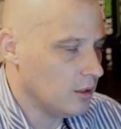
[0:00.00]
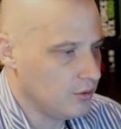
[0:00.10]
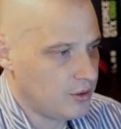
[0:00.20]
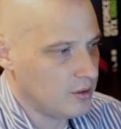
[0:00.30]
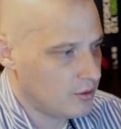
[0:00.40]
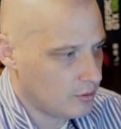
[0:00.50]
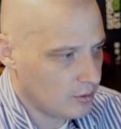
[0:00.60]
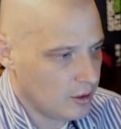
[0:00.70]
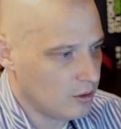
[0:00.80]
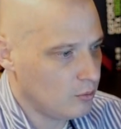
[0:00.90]
since,
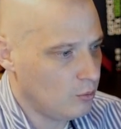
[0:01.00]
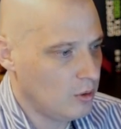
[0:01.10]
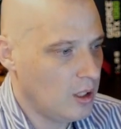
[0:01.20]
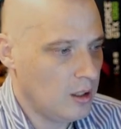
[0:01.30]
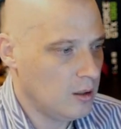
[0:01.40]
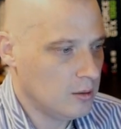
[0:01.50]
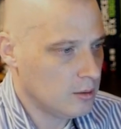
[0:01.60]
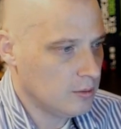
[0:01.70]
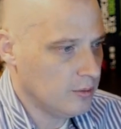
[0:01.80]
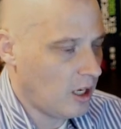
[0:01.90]

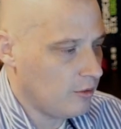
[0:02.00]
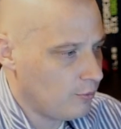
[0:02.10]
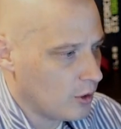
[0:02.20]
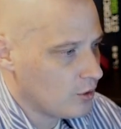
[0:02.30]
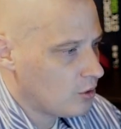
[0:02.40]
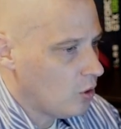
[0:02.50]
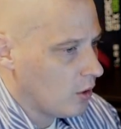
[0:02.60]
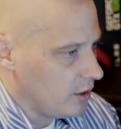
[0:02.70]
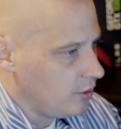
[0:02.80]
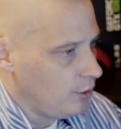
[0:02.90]
I first
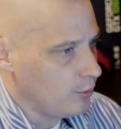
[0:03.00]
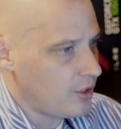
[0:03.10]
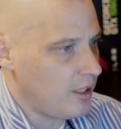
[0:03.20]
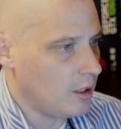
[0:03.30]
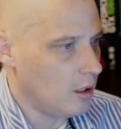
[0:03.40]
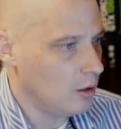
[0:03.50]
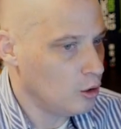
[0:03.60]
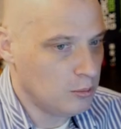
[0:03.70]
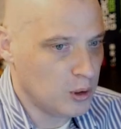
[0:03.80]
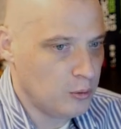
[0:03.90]
started using
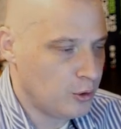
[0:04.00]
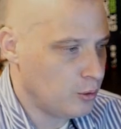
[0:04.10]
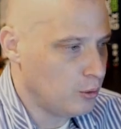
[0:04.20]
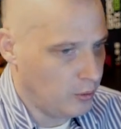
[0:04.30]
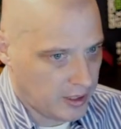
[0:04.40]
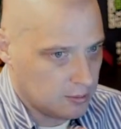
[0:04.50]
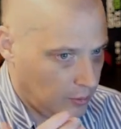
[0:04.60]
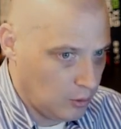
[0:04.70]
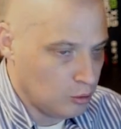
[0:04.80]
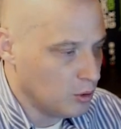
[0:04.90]
Ubuntu and
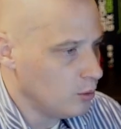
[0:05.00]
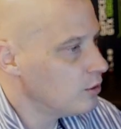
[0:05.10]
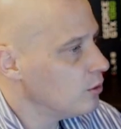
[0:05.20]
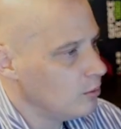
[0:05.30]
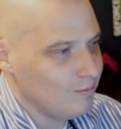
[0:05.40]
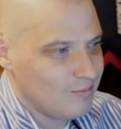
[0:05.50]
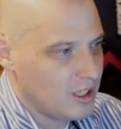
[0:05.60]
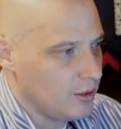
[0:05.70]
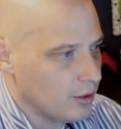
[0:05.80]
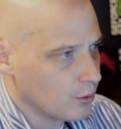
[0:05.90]
Lubuntu
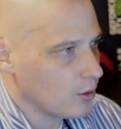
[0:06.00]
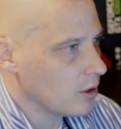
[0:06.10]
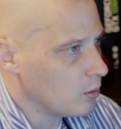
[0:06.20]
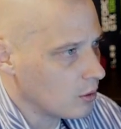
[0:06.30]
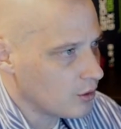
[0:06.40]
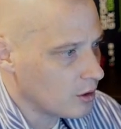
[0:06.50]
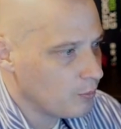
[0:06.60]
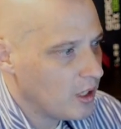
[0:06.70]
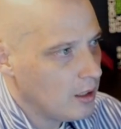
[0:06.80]
10 years ago or so.